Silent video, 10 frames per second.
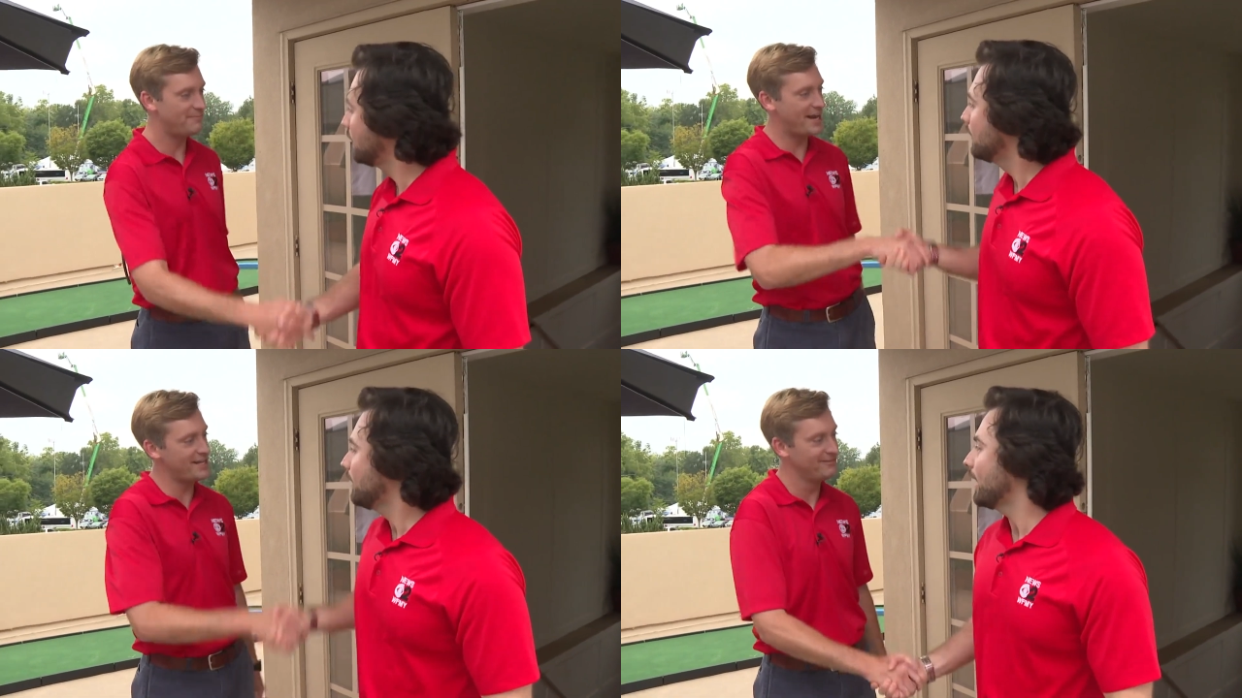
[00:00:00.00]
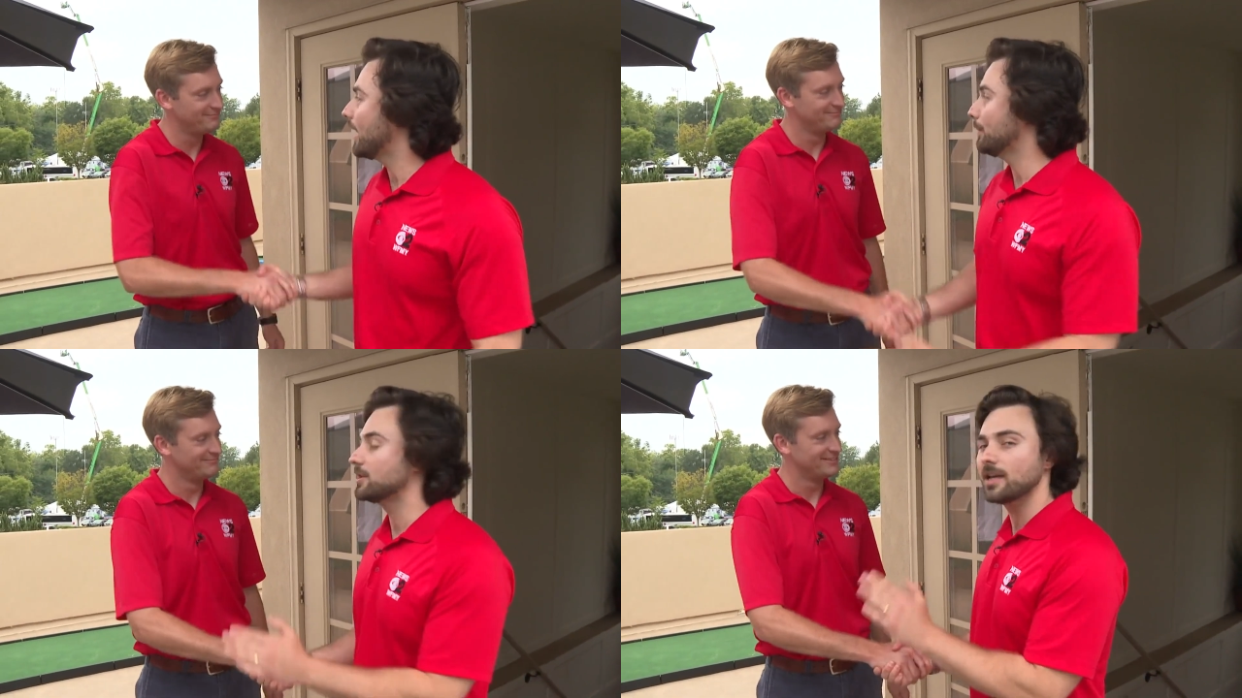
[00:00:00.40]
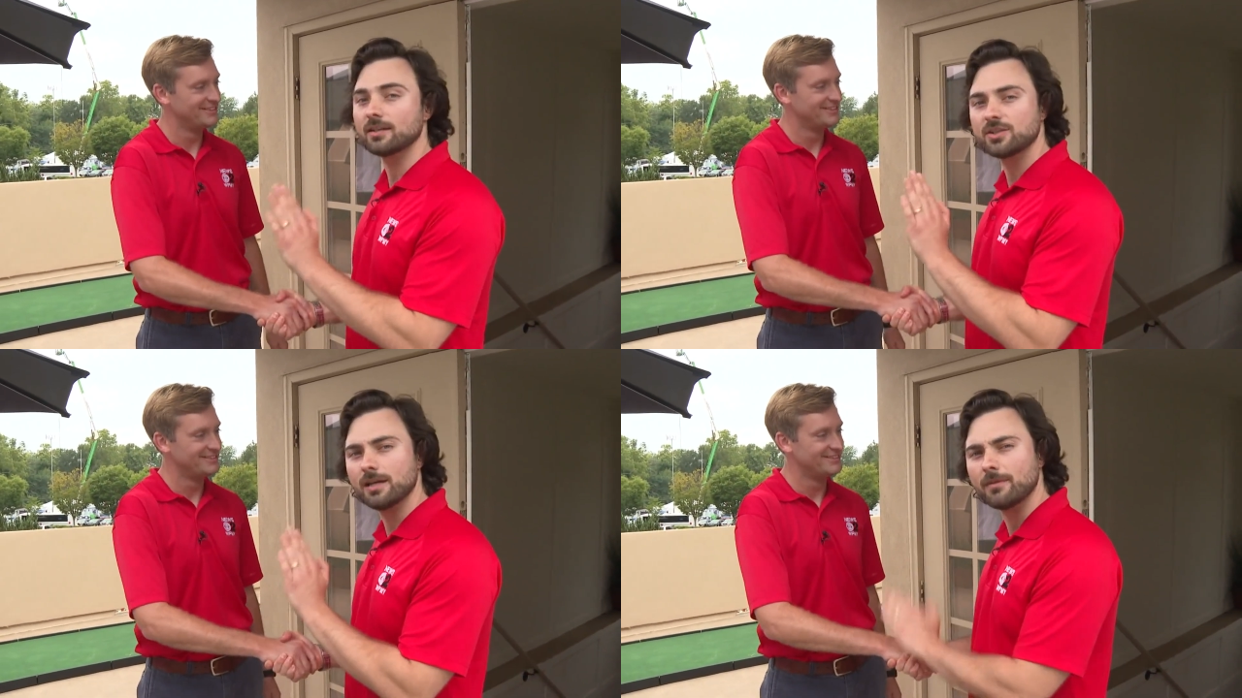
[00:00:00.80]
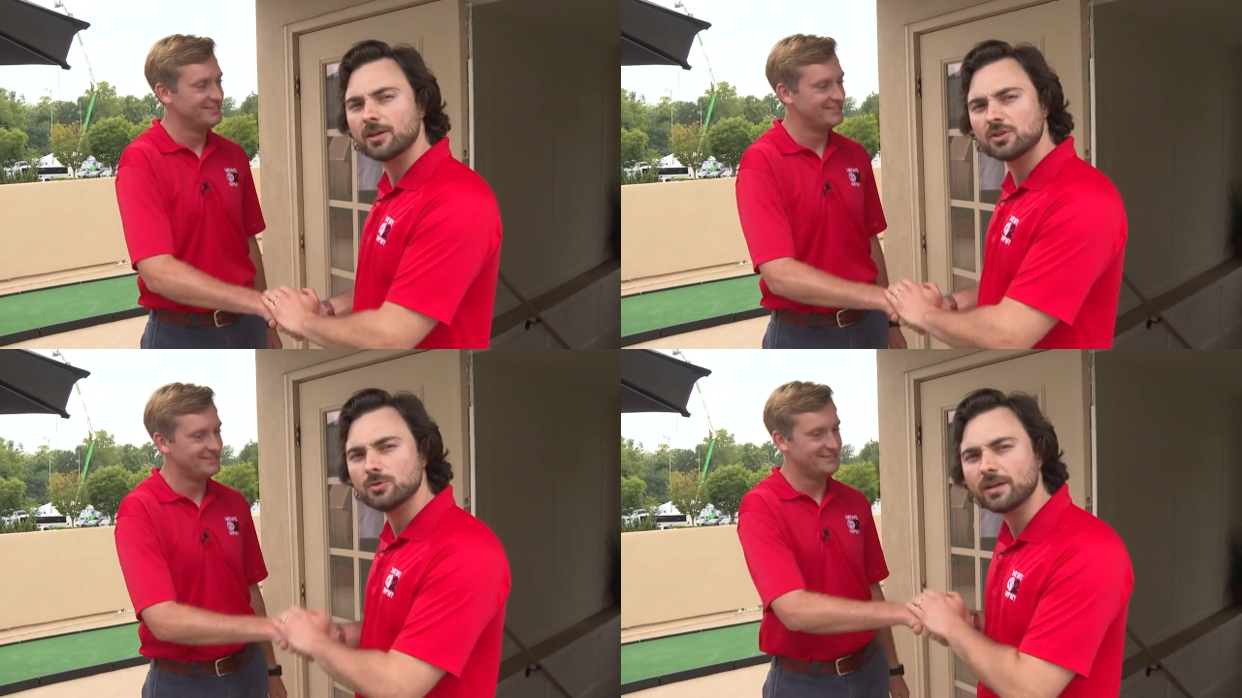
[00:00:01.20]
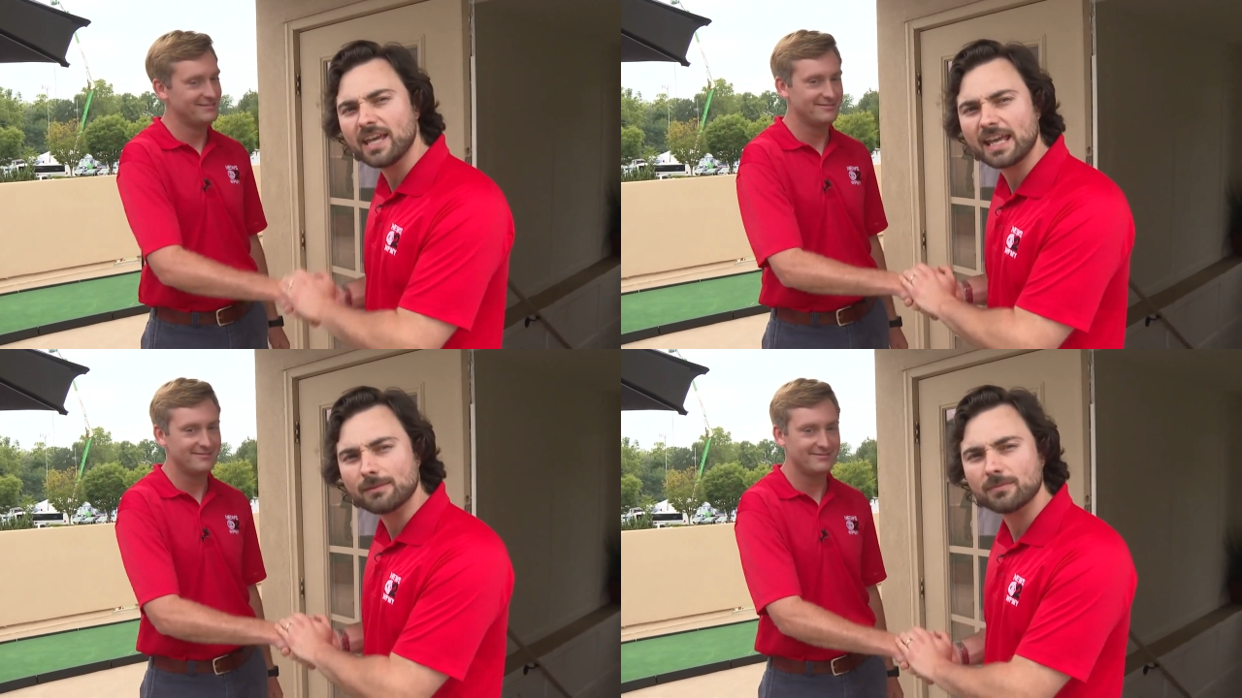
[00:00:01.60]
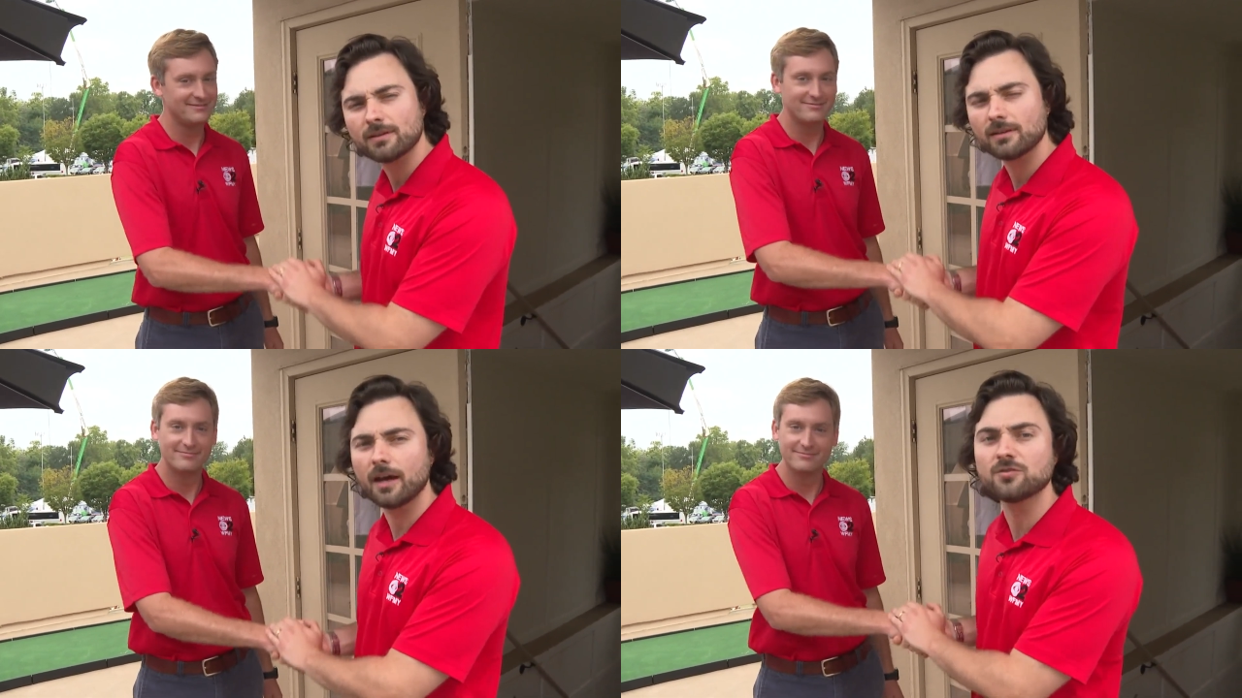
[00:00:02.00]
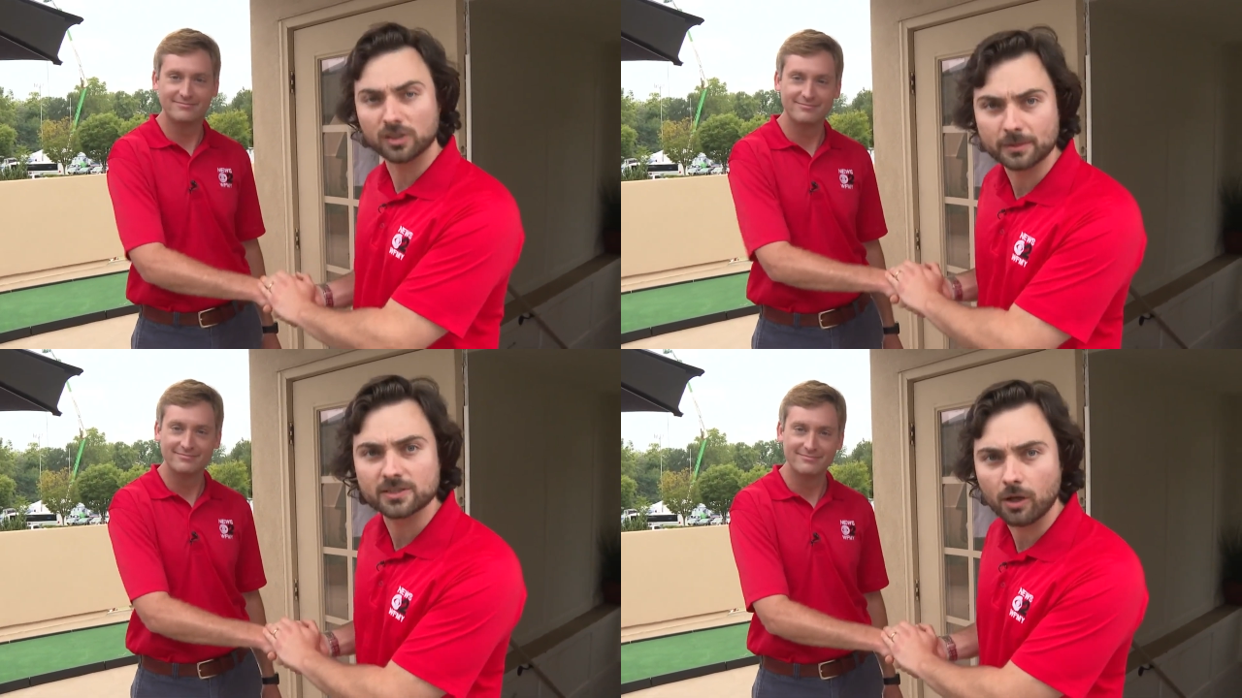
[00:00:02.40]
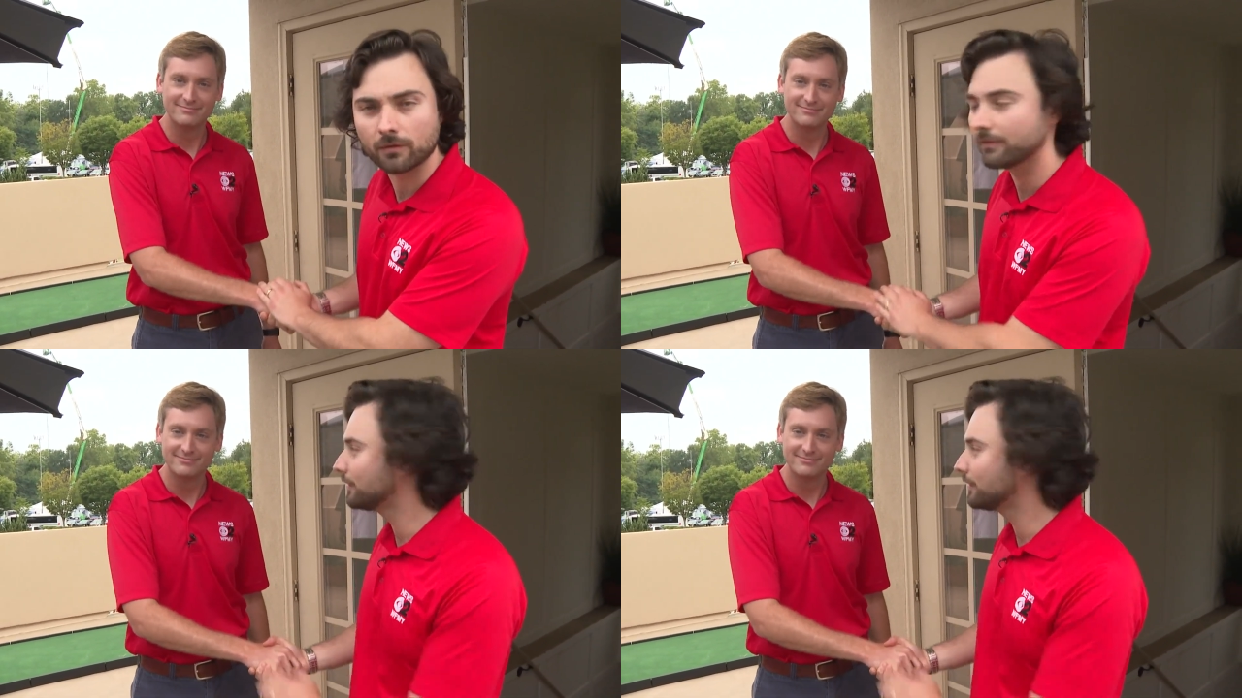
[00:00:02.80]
Speaker 1: Manning. And I'm going to challenge him to a game of gentleman's golf.